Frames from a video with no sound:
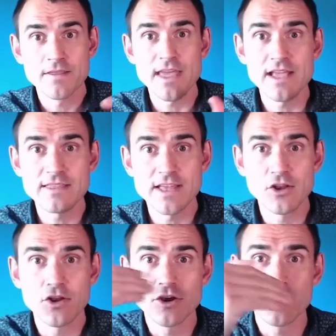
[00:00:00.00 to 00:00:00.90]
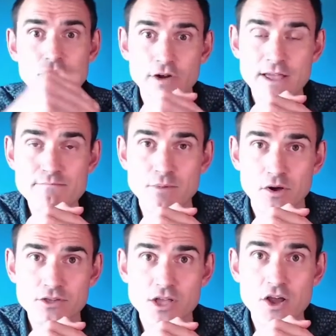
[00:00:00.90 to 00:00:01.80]
They can then look at your
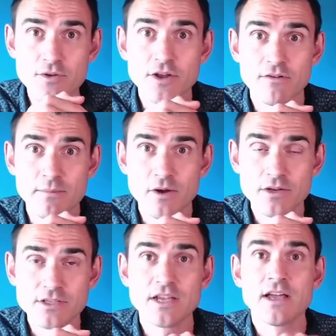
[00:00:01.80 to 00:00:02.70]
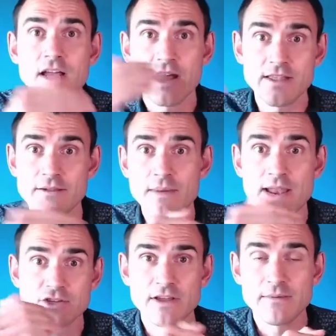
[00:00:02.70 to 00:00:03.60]
inbox, own your inbox, and then
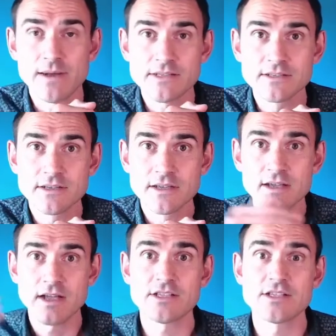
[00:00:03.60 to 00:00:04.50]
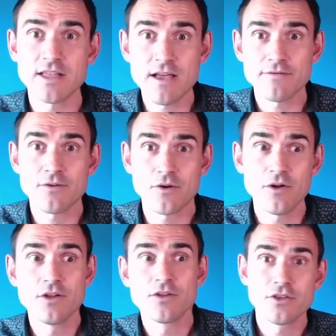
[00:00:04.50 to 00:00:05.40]
manage your emails. And so
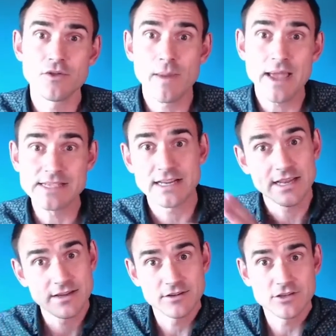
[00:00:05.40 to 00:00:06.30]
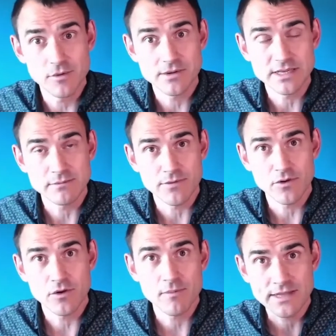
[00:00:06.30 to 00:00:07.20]
therefore, you basically do what I said
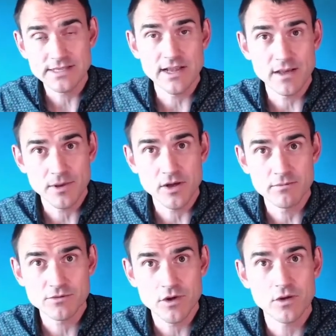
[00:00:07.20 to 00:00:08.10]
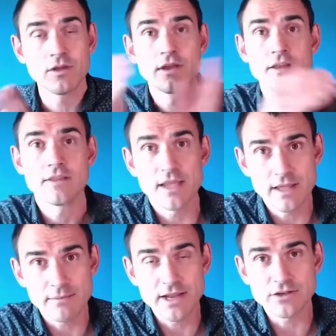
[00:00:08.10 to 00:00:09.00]
before about setting up a comms role. They
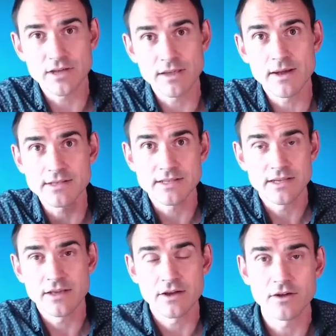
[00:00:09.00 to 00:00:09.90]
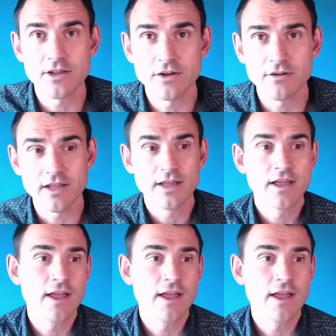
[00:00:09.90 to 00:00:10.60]
can manage your emails, hunky-dory.